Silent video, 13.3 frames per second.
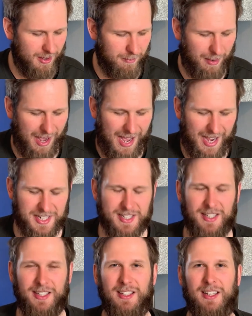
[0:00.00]
But
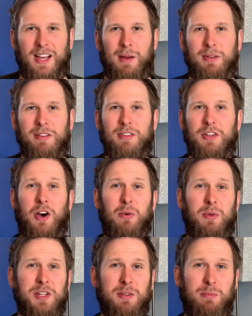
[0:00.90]
actually, I believe that God
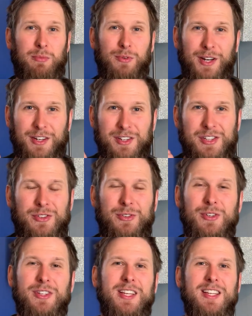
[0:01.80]
wants to bring us
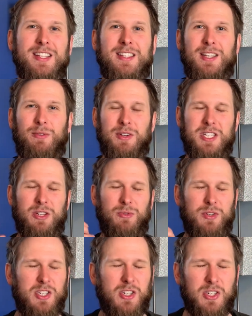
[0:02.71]
through these. He wants to
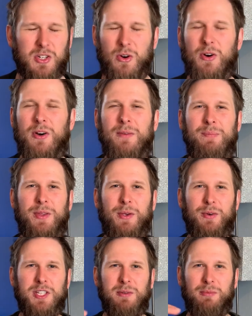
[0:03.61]
restore, He
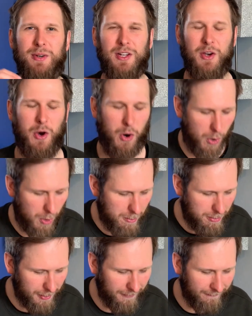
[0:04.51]
wants to bring
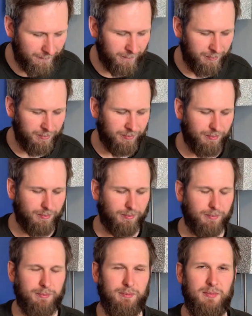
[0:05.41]
hope,
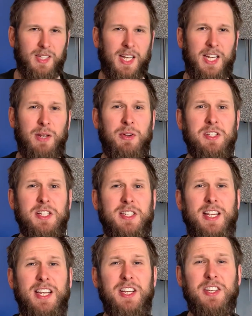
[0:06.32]
and He wants to
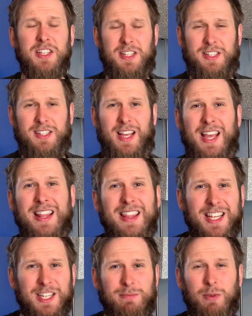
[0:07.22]
teach us in
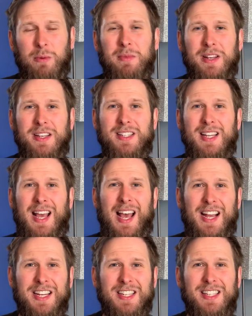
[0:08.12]
these moments
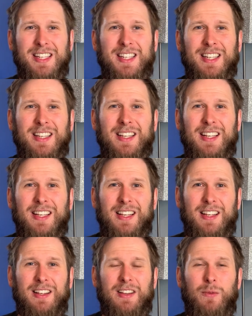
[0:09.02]
actually,
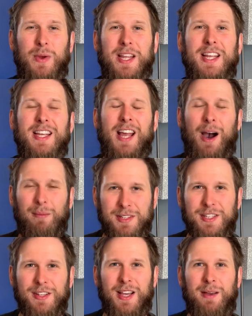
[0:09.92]
we can come
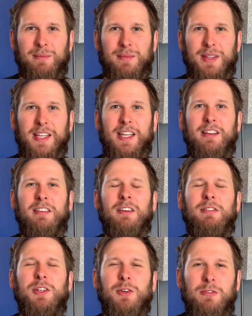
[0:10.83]
to Him even
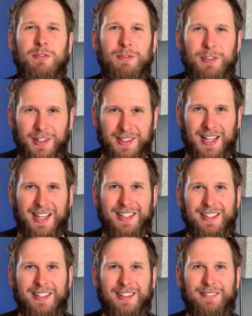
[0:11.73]
if we don't feel
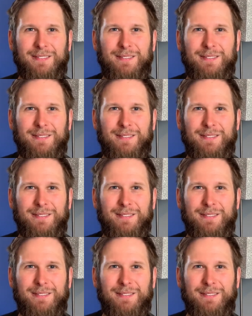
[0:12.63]
like it.